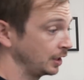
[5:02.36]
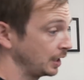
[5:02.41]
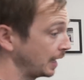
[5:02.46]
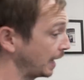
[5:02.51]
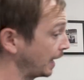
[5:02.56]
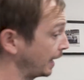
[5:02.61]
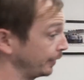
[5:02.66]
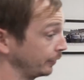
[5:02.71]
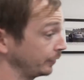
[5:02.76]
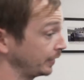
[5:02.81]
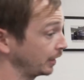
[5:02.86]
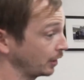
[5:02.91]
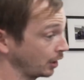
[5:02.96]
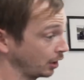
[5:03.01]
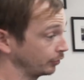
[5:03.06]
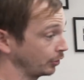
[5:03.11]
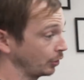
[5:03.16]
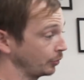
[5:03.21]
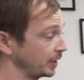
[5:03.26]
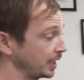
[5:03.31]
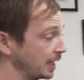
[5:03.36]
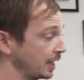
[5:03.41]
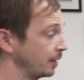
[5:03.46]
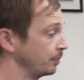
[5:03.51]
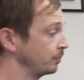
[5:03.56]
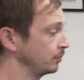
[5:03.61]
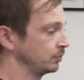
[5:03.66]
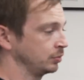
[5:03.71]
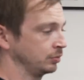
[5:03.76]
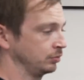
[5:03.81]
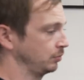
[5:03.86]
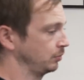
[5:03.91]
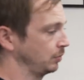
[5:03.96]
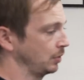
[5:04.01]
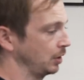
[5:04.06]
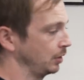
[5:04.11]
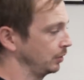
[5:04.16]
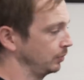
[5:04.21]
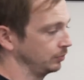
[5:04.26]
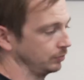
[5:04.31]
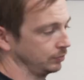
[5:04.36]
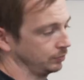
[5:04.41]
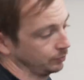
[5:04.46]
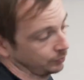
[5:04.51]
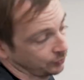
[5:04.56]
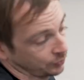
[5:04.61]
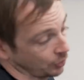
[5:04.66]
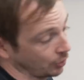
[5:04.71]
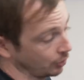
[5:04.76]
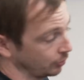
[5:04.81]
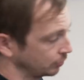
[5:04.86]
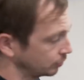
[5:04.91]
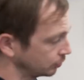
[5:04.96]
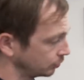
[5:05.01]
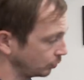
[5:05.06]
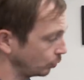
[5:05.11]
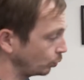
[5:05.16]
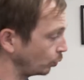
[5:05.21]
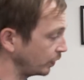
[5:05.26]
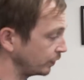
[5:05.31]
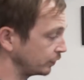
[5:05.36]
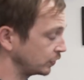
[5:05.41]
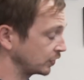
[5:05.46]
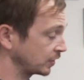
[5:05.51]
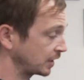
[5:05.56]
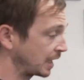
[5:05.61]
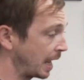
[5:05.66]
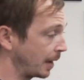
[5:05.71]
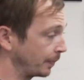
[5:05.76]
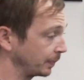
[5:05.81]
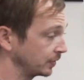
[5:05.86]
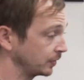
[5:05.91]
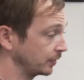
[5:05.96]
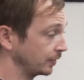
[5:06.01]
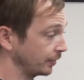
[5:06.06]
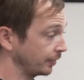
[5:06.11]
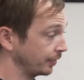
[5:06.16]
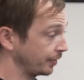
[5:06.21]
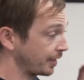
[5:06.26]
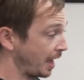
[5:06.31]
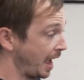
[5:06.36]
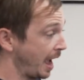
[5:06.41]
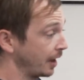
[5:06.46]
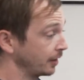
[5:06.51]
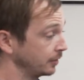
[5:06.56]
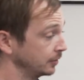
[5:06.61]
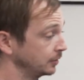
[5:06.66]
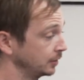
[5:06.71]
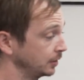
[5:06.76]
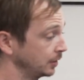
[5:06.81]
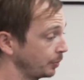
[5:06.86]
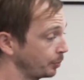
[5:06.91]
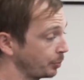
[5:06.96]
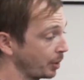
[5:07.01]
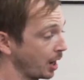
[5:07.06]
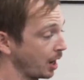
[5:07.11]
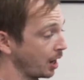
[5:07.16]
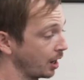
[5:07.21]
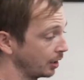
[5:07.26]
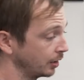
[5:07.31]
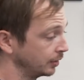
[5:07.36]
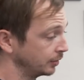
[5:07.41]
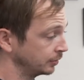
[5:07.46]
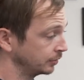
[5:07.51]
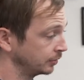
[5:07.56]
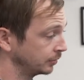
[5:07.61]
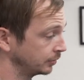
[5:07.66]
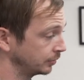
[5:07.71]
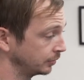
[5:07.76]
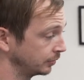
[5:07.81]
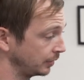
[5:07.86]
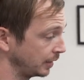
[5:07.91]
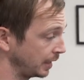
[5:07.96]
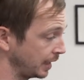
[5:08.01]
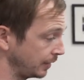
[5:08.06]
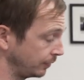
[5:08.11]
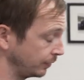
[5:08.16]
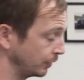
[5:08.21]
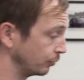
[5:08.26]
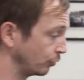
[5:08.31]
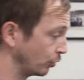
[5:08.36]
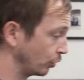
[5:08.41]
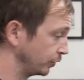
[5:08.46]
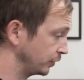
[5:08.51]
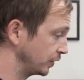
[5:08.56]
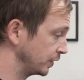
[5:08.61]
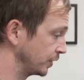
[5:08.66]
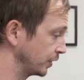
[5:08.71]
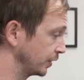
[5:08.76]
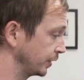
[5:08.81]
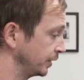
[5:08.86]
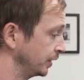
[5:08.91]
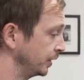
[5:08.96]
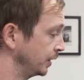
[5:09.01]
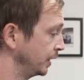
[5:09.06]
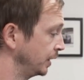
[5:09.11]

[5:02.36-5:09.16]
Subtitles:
how they are OEM. So we've just kept that part in the rod design.